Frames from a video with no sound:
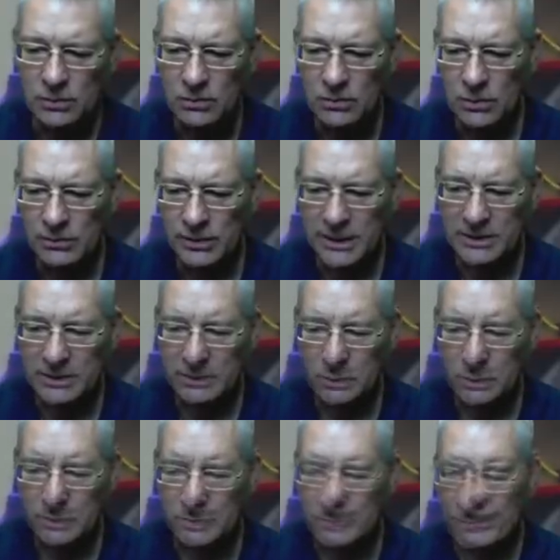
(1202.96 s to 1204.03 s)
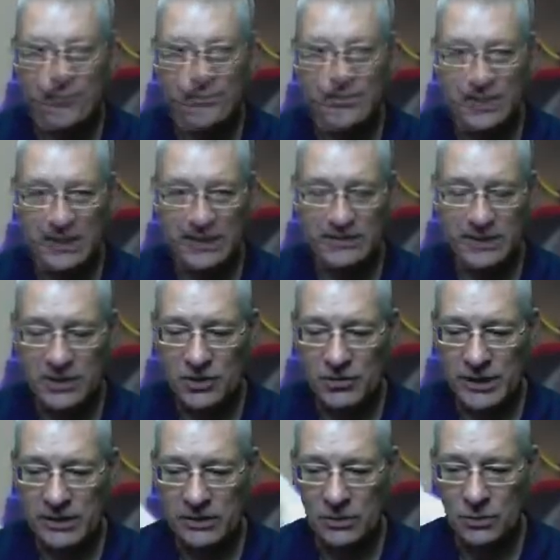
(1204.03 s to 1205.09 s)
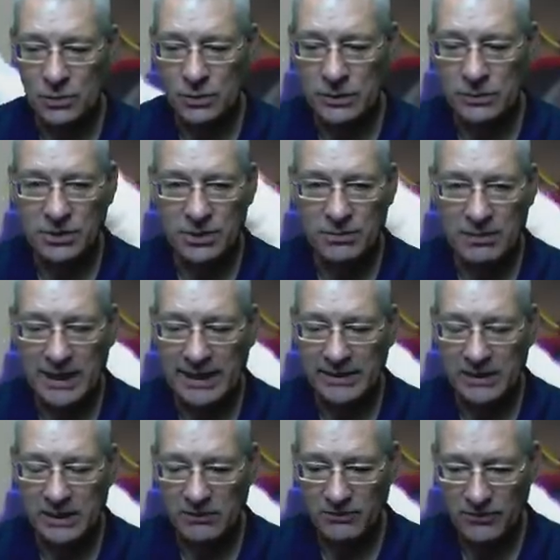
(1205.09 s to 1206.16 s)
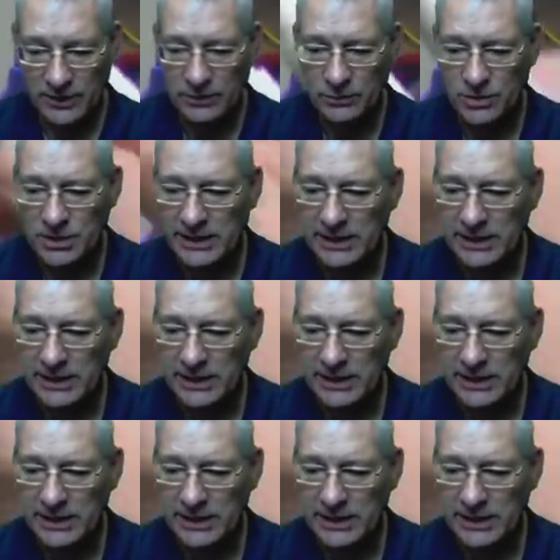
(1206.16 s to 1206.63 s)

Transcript: Well, yes, it would. The TFT screen, of course, will display the frequency.